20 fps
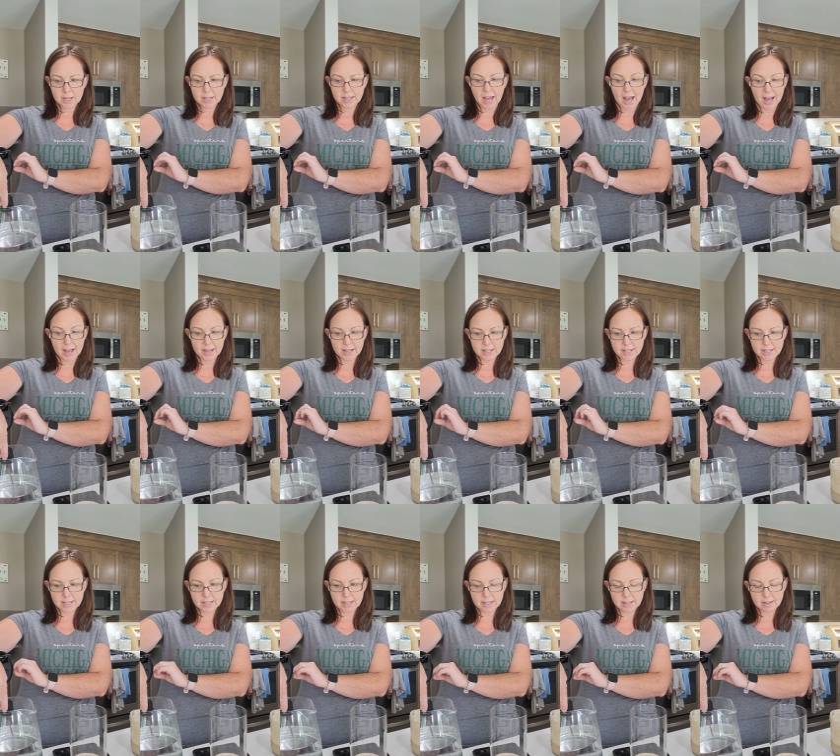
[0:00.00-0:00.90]
Yeah,
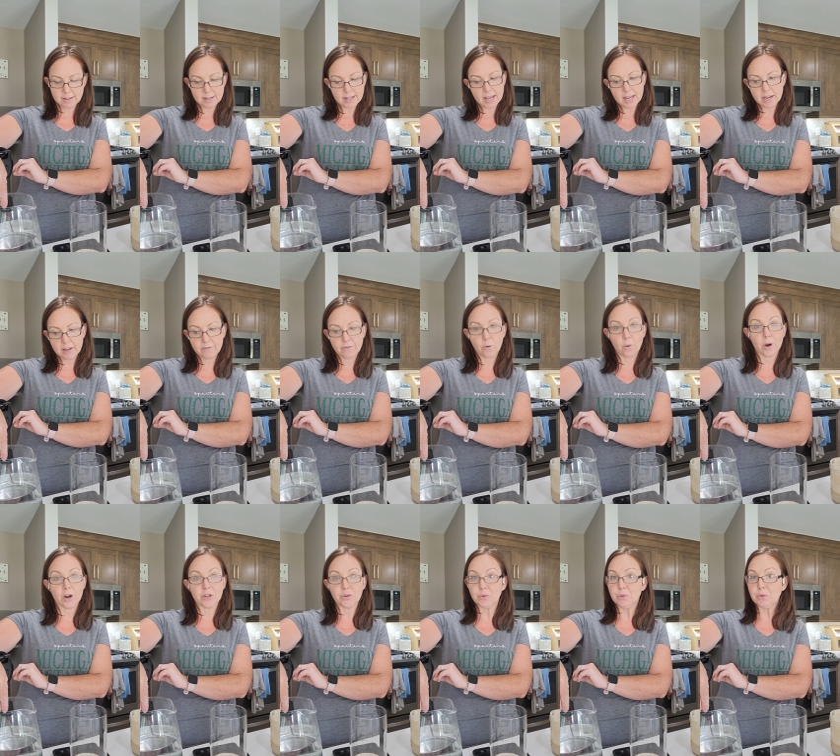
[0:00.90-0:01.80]
it's
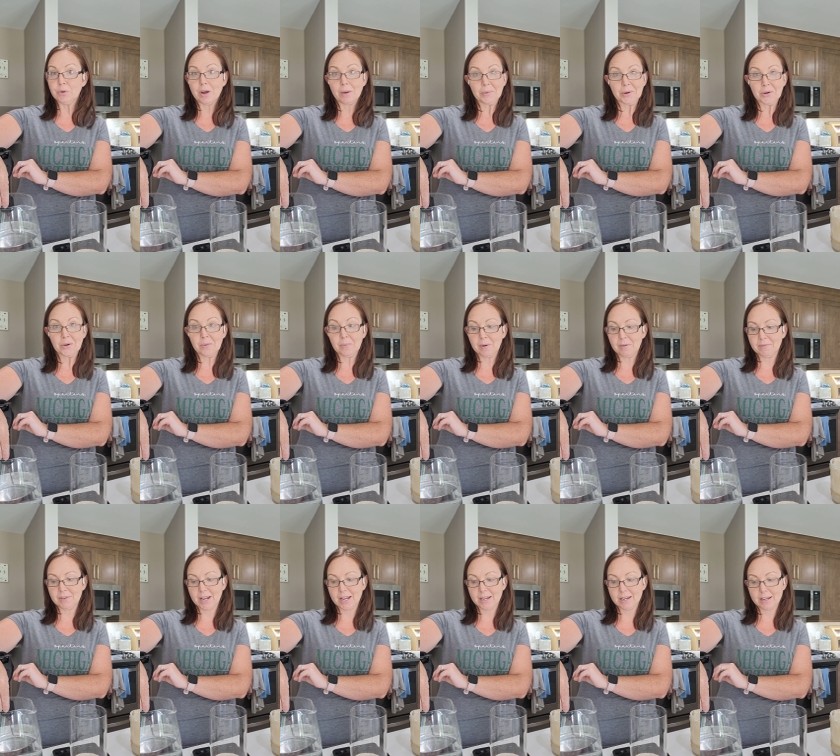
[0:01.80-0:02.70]
84. You do not want to go above
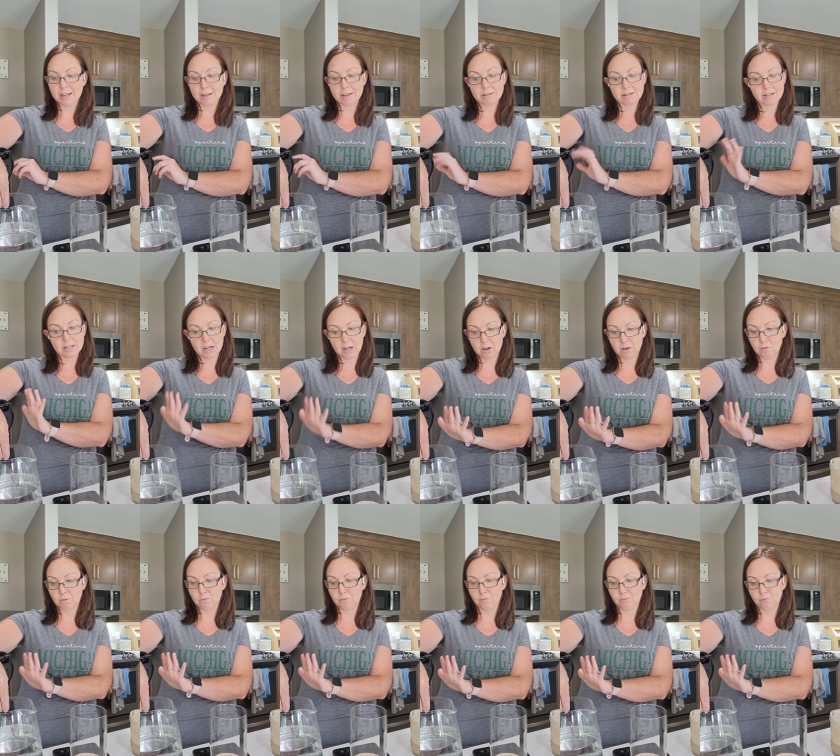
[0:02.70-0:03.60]
90,
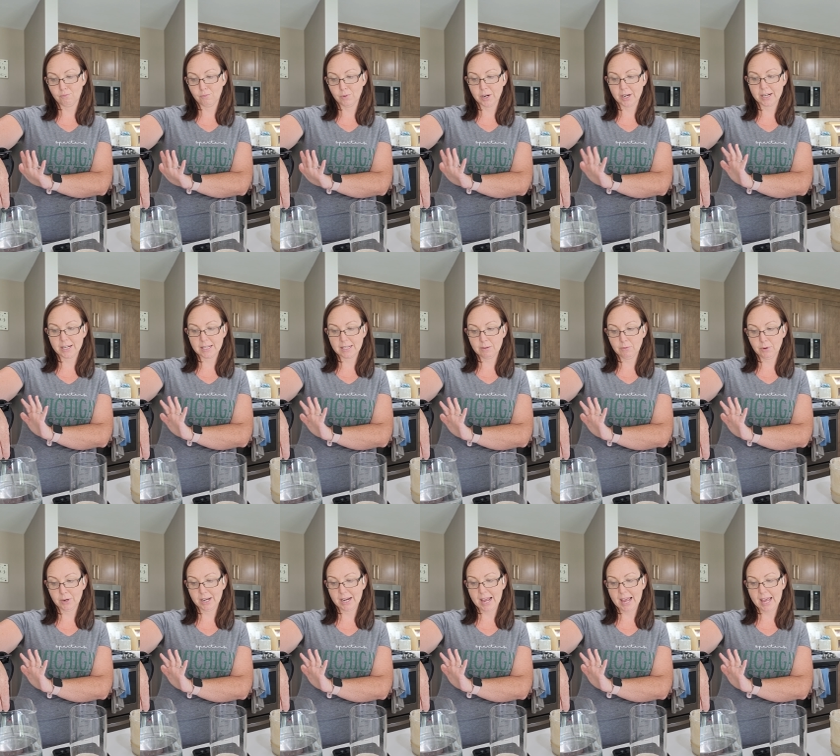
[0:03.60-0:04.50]
so we're
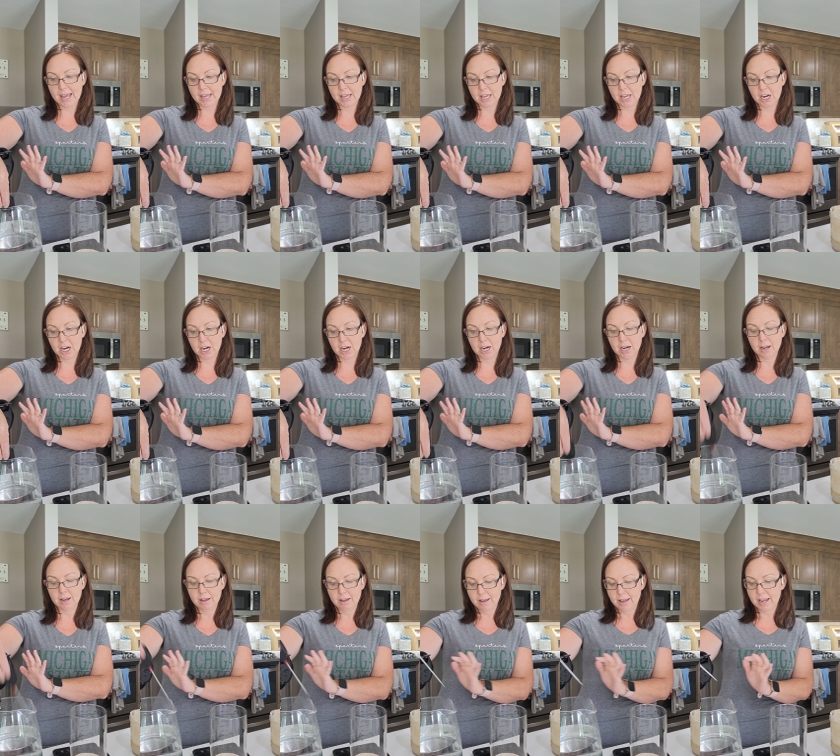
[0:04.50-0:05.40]
gonna hang here.
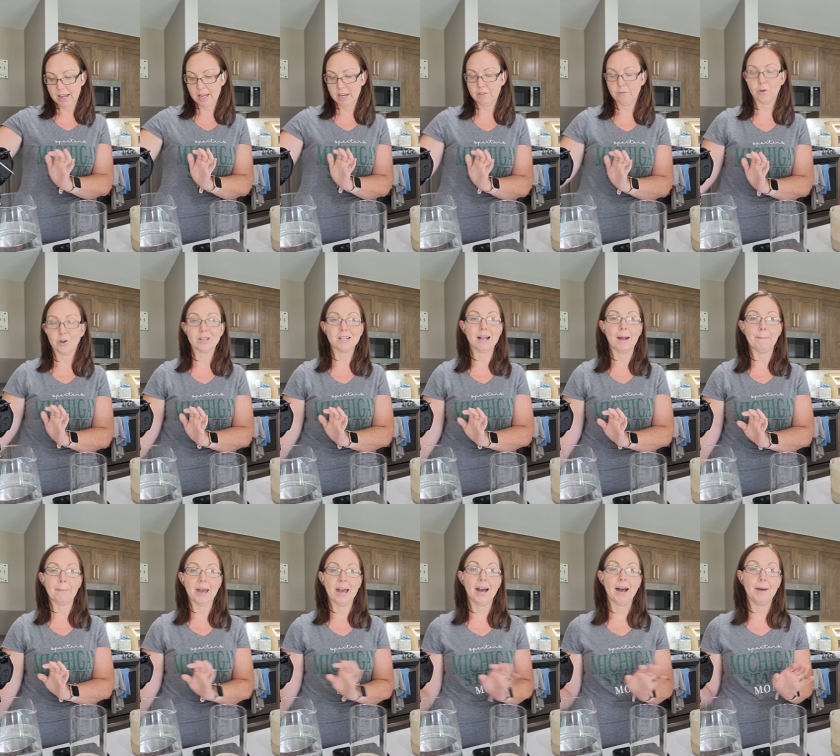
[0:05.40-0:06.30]
84 is
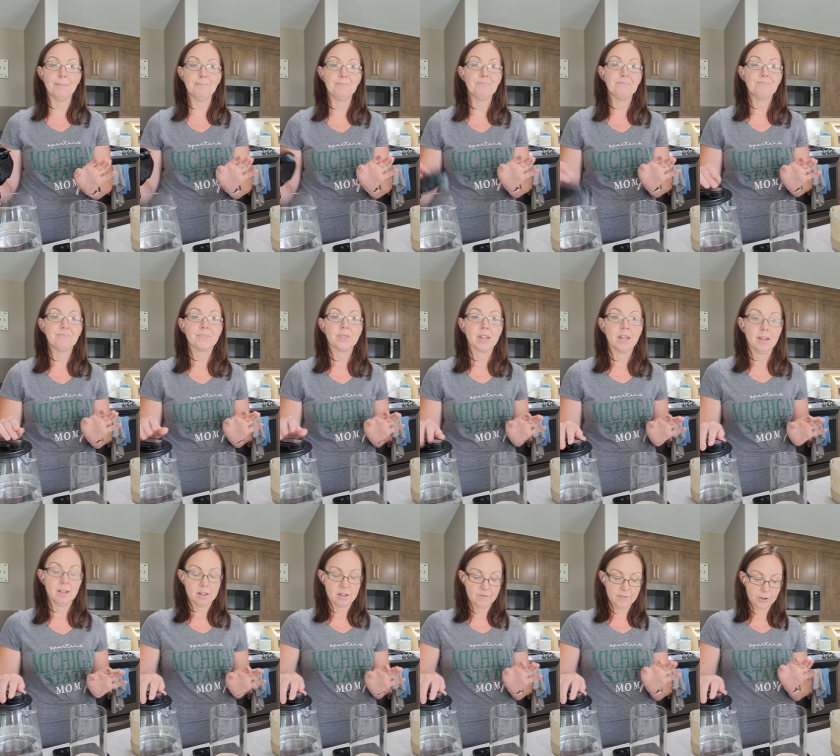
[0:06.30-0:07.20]
not bad.
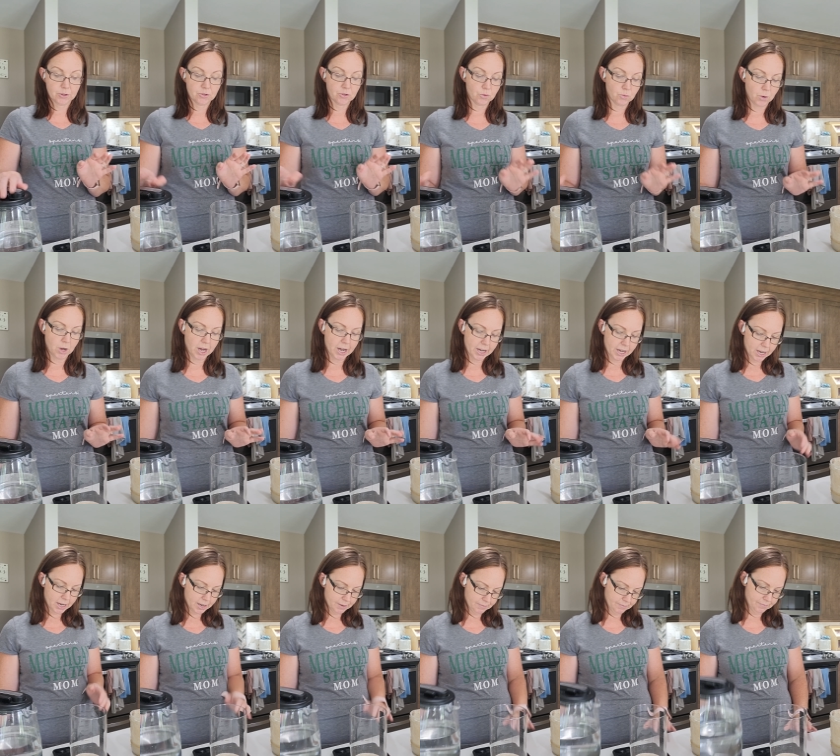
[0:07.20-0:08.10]
Filtered
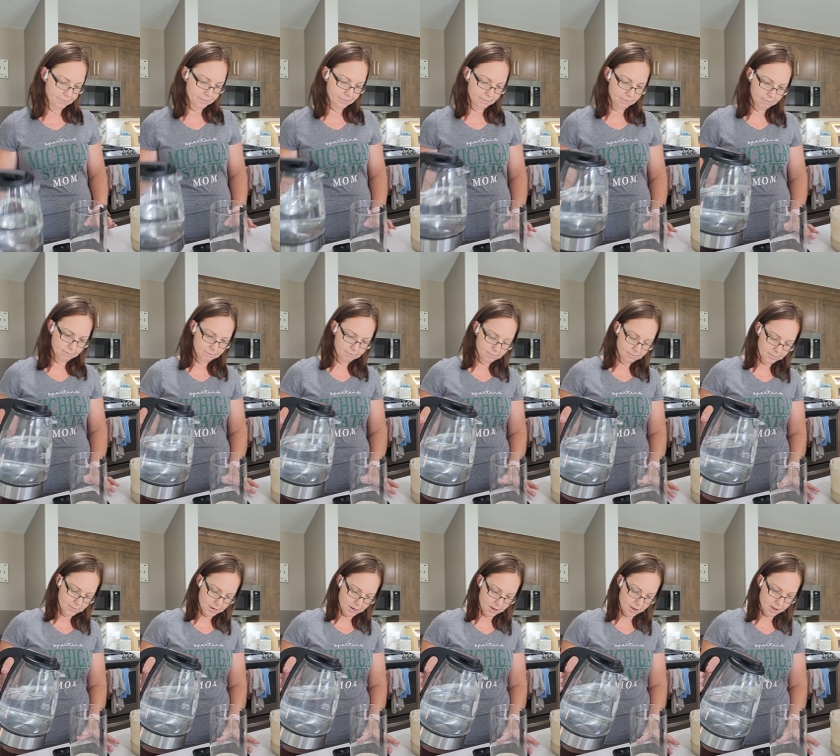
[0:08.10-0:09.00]
water,
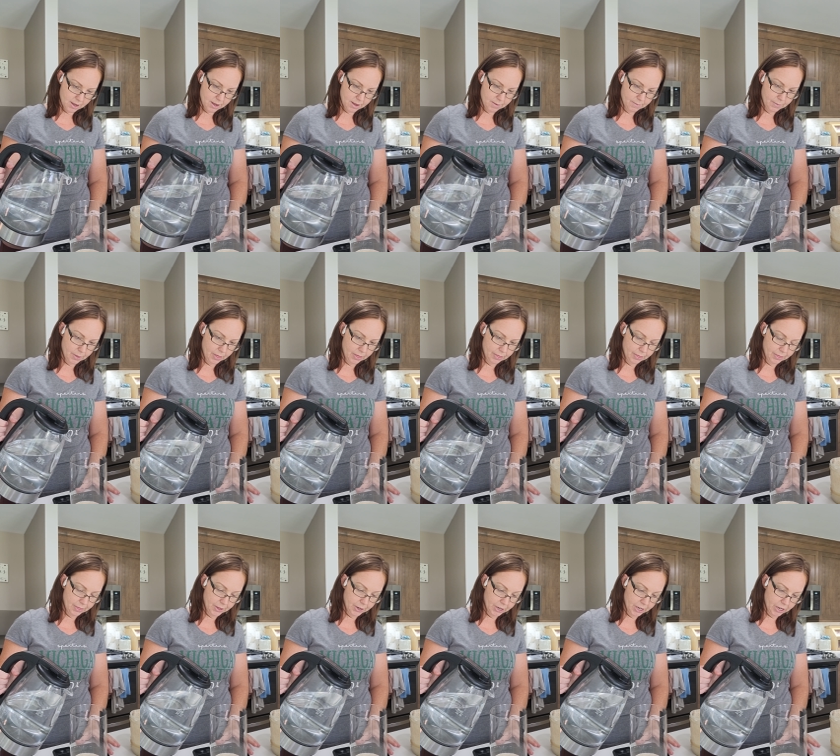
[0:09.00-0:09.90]

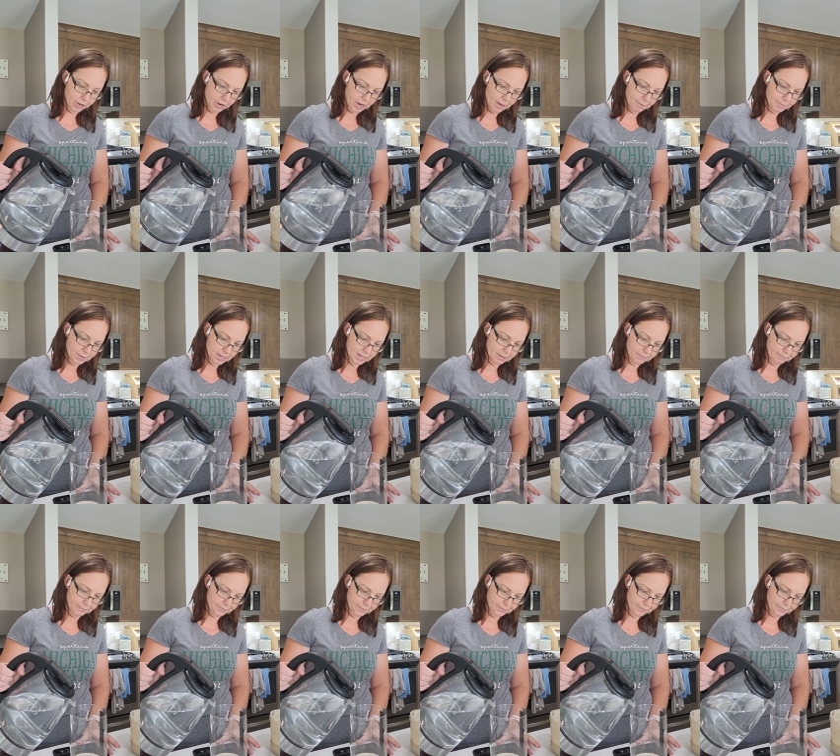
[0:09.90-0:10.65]
30 grams.